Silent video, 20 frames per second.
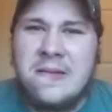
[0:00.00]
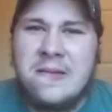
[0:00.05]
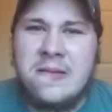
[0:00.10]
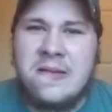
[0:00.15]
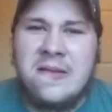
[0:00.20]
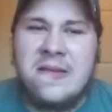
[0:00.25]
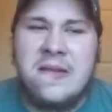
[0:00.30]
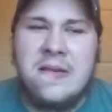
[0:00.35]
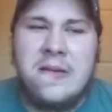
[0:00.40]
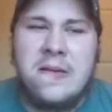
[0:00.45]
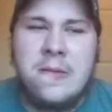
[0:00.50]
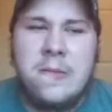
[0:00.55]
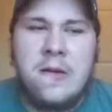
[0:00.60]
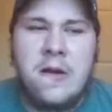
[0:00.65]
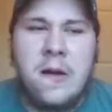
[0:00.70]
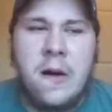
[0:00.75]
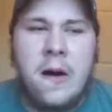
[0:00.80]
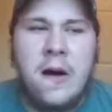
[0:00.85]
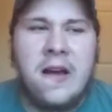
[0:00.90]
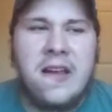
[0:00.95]

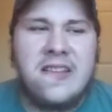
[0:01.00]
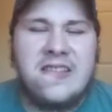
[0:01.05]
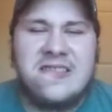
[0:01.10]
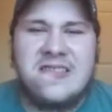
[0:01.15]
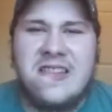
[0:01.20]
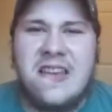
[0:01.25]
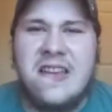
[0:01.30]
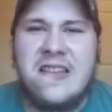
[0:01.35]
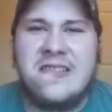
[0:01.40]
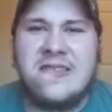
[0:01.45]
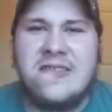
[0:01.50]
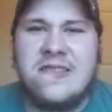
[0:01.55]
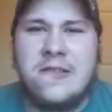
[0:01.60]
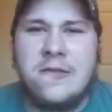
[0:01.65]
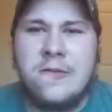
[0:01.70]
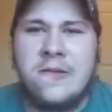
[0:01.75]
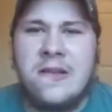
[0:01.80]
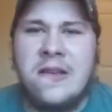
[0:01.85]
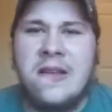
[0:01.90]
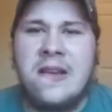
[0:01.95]
gnawing taste
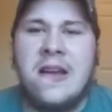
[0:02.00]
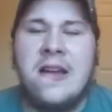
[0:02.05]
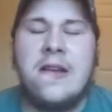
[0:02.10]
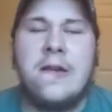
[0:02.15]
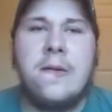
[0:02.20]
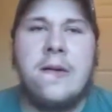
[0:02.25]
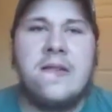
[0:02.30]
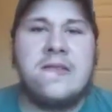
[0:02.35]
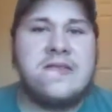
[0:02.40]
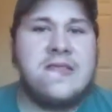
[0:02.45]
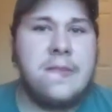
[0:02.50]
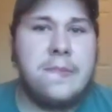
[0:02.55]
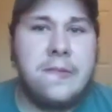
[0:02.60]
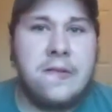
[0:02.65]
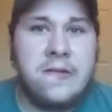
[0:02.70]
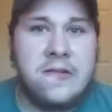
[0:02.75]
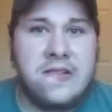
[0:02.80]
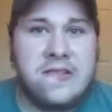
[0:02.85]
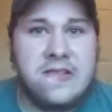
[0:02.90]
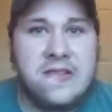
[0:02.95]
to it, and I know I was
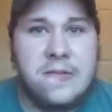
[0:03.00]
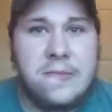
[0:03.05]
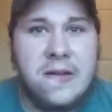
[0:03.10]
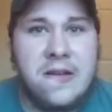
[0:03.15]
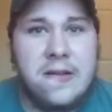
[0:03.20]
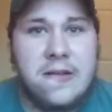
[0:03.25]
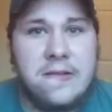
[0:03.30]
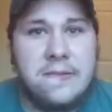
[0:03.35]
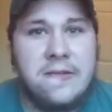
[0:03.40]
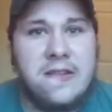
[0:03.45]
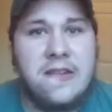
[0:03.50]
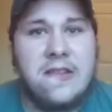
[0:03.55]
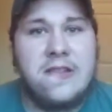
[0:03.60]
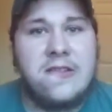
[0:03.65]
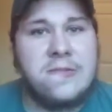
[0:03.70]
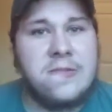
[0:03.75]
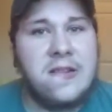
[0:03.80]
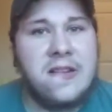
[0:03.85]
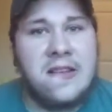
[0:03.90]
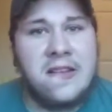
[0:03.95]
dipping Grizzly in my other
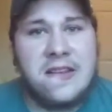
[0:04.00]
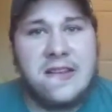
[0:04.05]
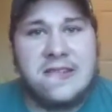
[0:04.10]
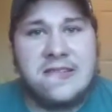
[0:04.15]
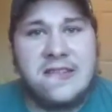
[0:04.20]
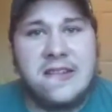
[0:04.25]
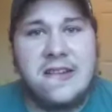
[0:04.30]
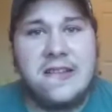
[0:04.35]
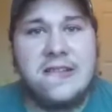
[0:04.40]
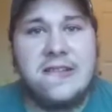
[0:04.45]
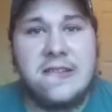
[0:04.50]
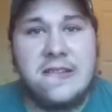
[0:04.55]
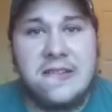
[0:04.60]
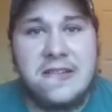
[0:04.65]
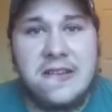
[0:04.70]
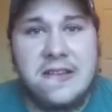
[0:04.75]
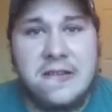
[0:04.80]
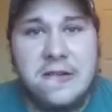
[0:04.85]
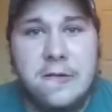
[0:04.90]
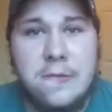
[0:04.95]
videos, but like I said, I couldn't
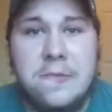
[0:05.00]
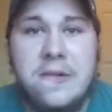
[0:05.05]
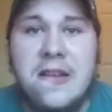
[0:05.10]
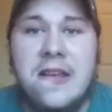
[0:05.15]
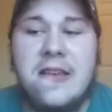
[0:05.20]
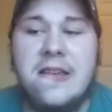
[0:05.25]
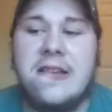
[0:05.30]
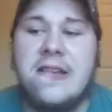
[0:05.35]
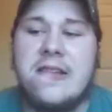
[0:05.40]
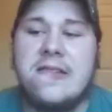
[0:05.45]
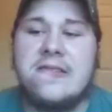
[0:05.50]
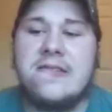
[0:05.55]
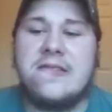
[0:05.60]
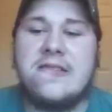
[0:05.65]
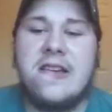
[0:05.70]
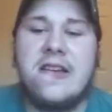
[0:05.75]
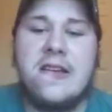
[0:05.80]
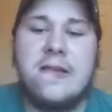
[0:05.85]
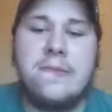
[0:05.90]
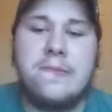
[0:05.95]
get Copenhagen at the
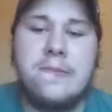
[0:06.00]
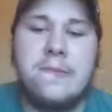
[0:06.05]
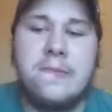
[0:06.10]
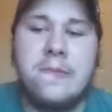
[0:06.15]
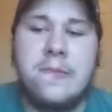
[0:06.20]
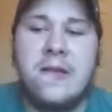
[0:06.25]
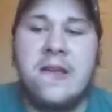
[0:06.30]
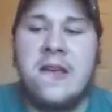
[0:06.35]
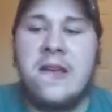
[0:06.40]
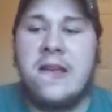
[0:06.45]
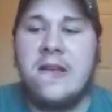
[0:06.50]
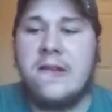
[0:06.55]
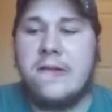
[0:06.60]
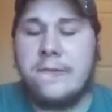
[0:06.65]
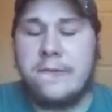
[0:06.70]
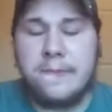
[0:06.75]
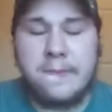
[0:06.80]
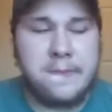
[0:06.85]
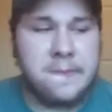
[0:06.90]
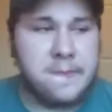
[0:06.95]
time, and